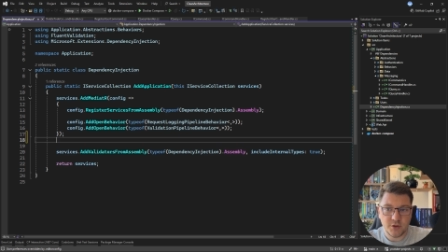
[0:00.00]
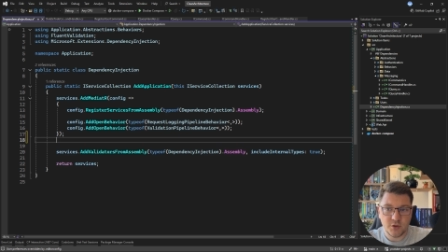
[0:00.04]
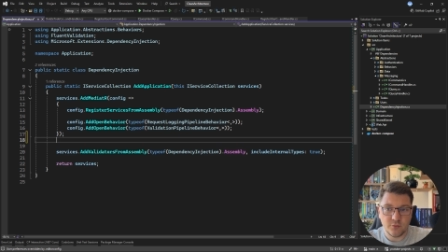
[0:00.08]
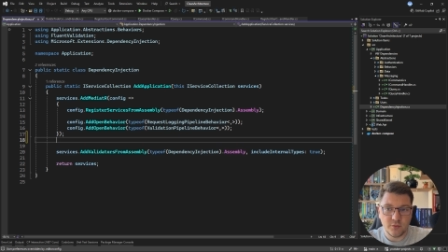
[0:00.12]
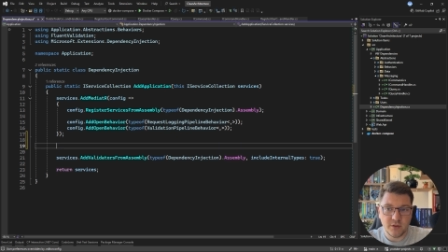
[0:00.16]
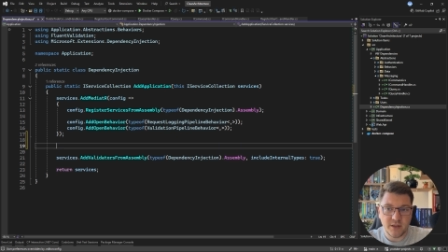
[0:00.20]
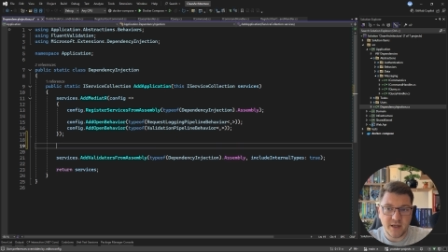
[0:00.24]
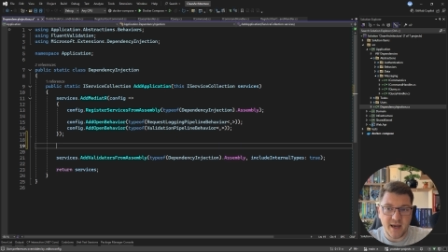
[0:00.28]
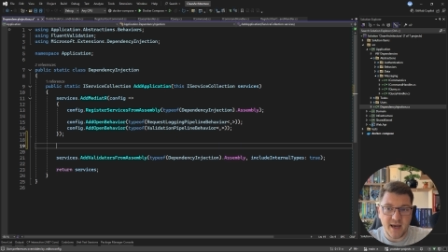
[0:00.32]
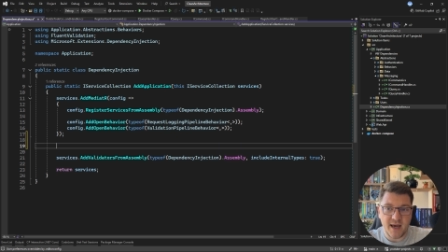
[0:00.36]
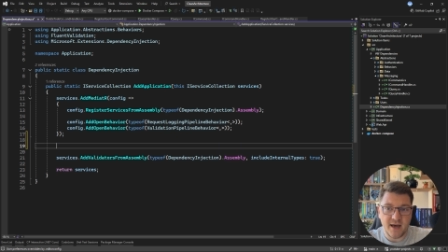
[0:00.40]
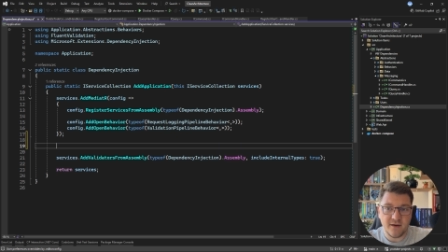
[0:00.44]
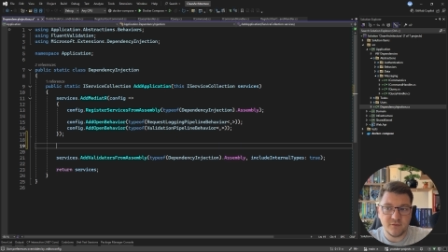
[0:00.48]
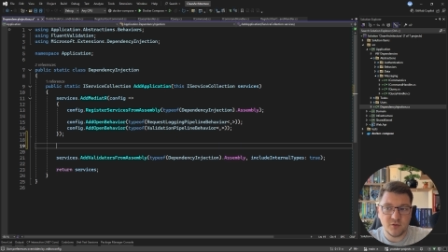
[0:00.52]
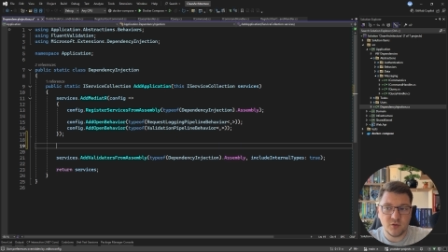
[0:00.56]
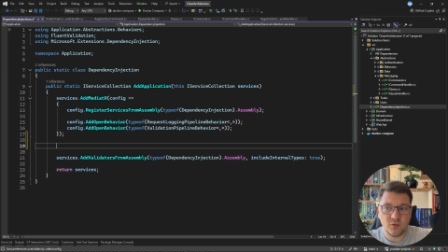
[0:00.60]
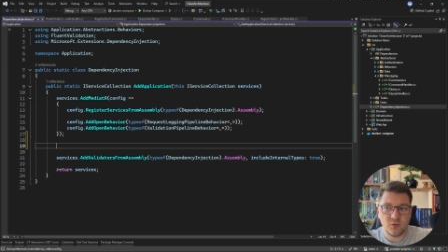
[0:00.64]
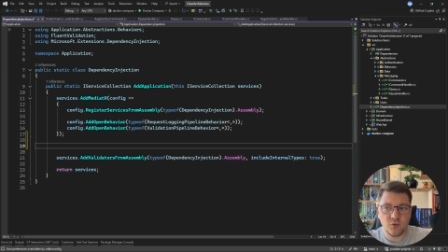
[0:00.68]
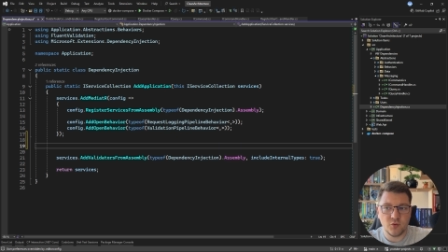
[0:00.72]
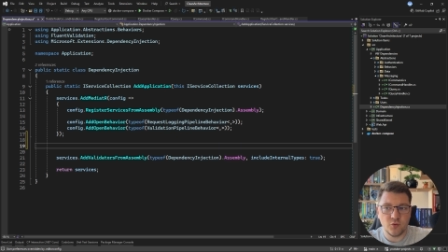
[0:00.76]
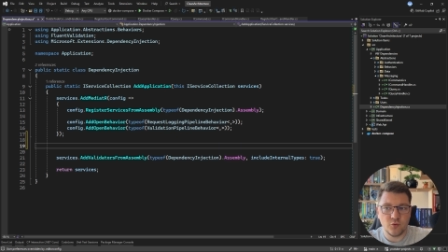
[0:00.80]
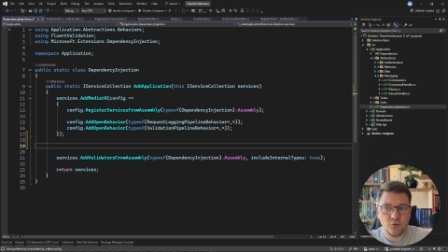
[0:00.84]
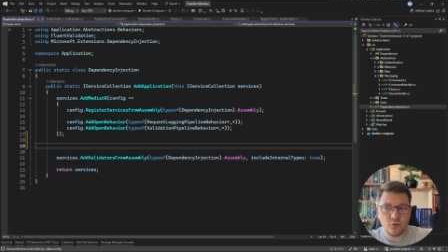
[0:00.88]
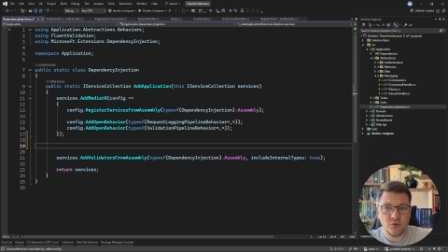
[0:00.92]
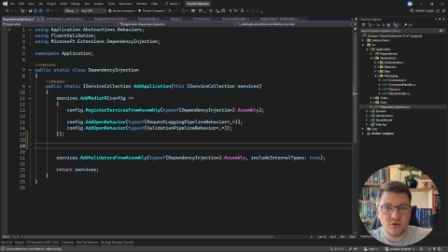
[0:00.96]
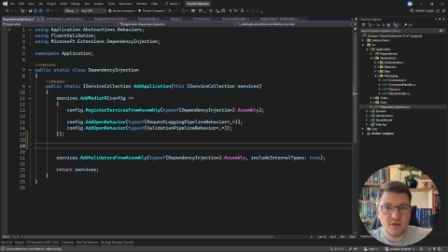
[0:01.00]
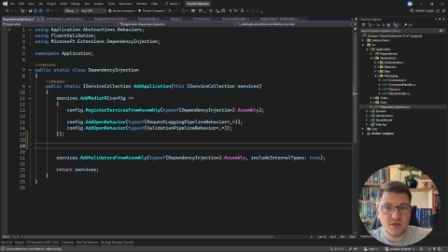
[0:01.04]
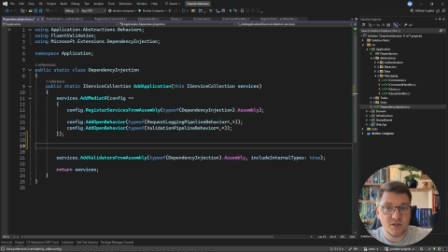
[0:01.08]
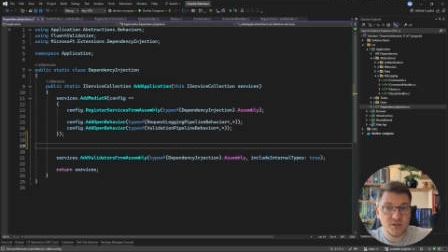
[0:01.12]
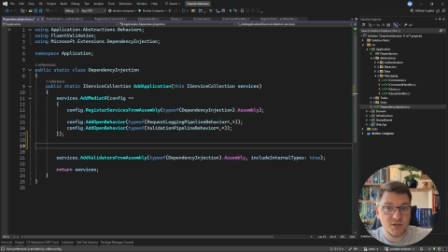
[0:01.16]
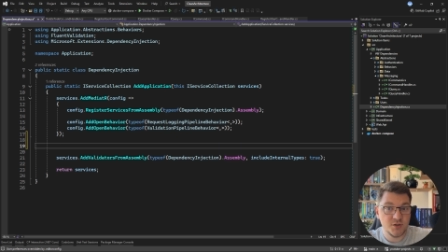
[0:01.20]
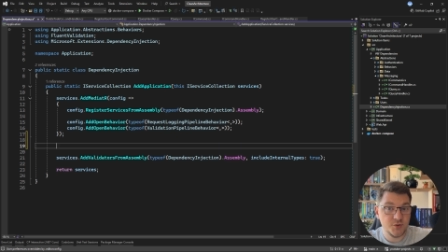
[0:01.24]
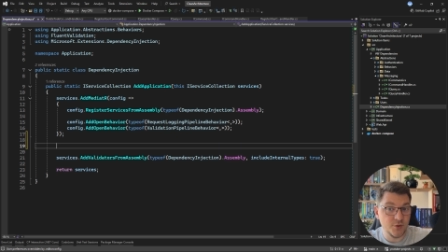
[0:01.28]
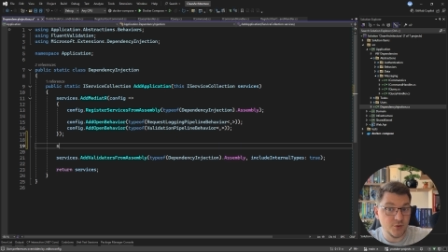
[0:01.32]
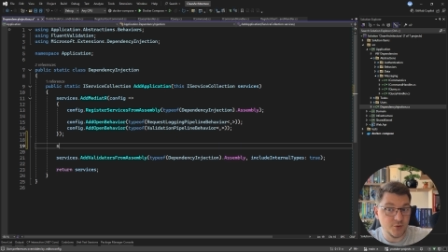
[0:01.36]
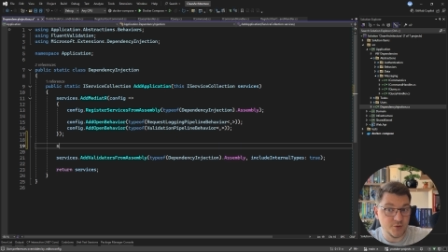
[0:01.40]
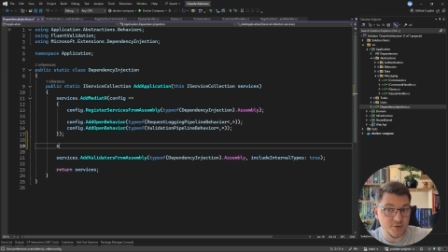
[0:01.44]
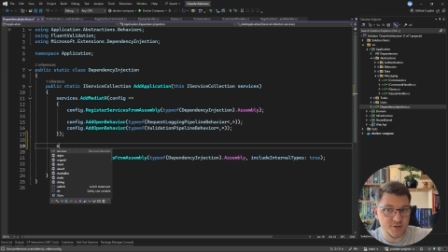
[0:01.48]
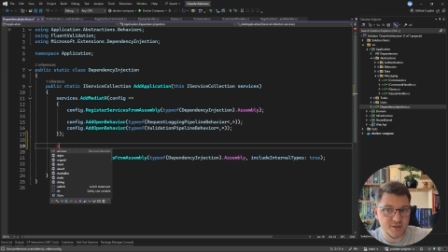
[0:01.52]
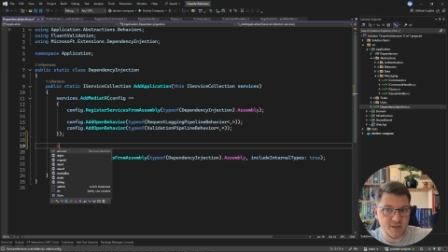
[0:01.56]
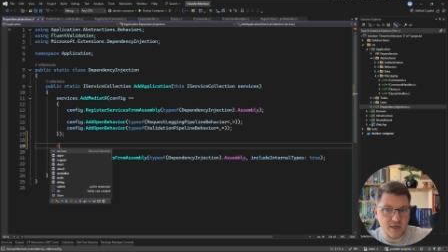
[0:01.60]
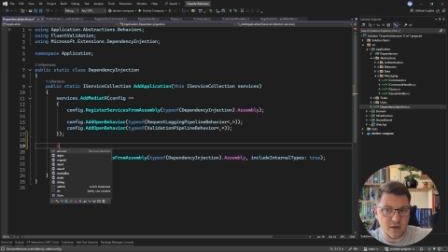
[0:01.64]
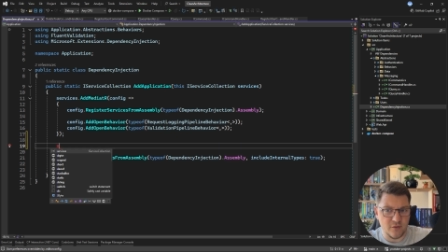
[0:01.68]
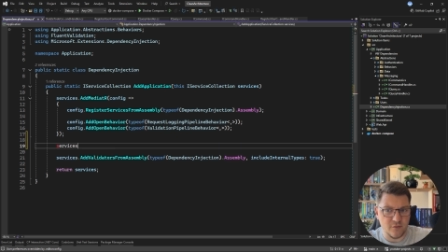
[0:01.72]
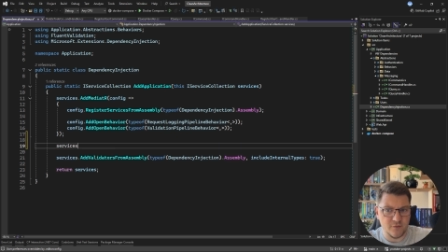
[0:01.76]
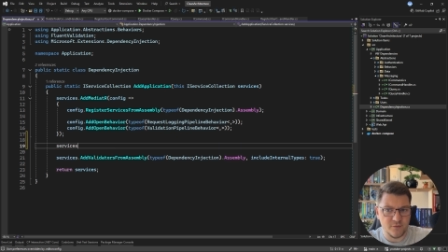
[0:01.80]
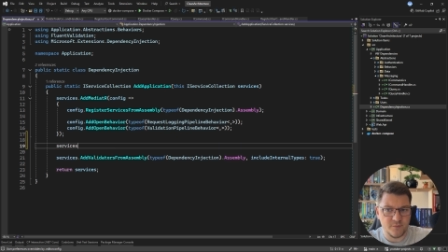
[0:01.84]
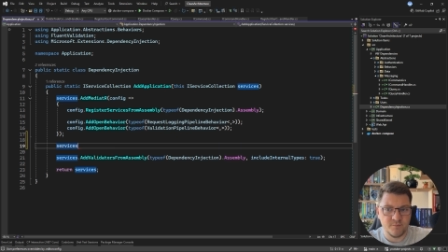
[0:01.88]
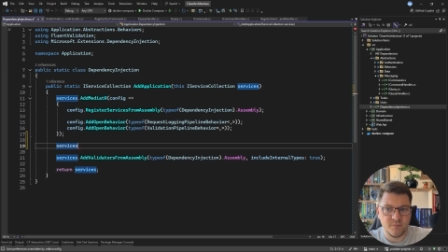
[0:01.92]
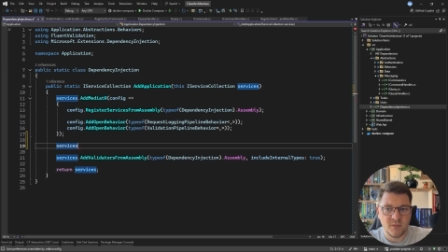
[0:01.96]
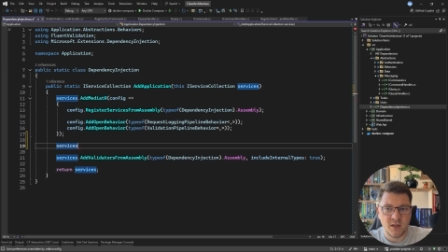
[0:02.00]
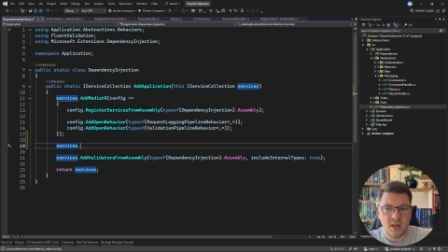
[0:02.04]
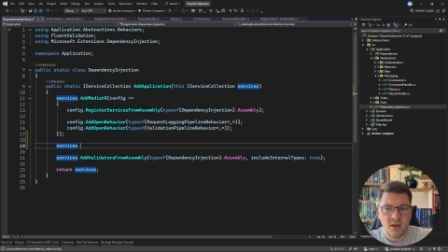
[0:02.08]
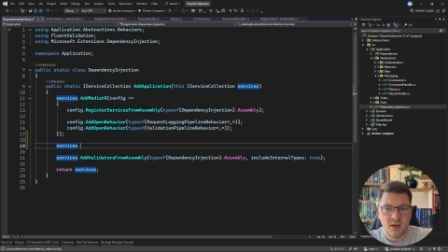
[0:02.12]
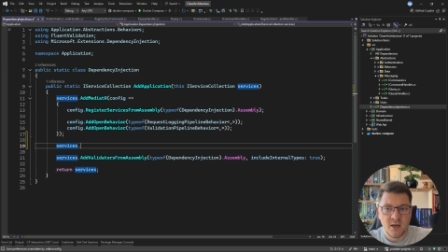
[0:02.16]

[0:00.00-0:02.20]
you'll have to do this yourself.